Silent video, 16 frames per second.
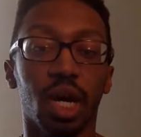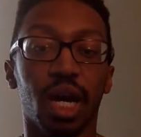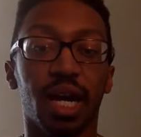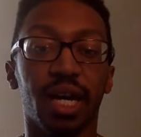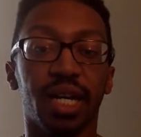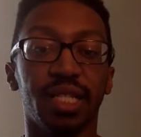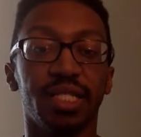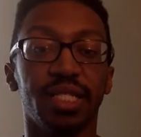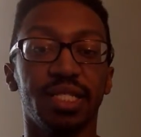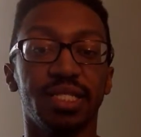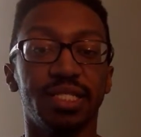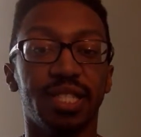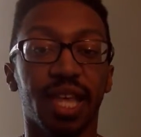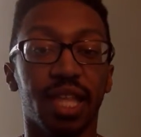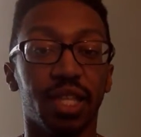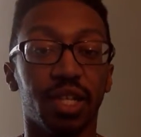uh,
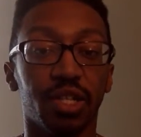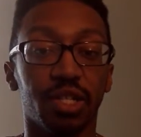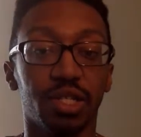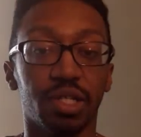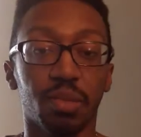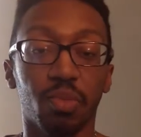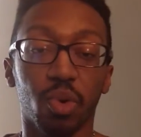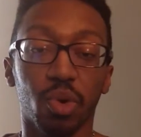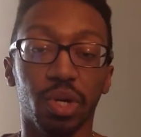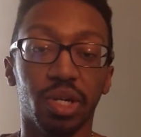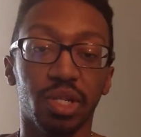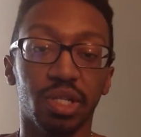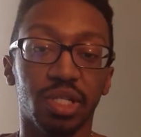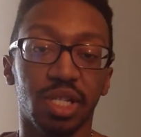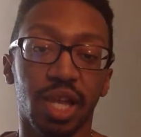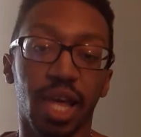Sanders
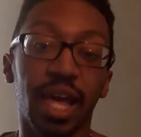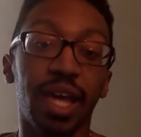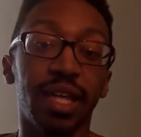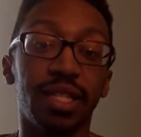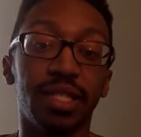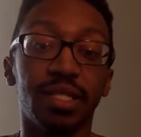supporters, and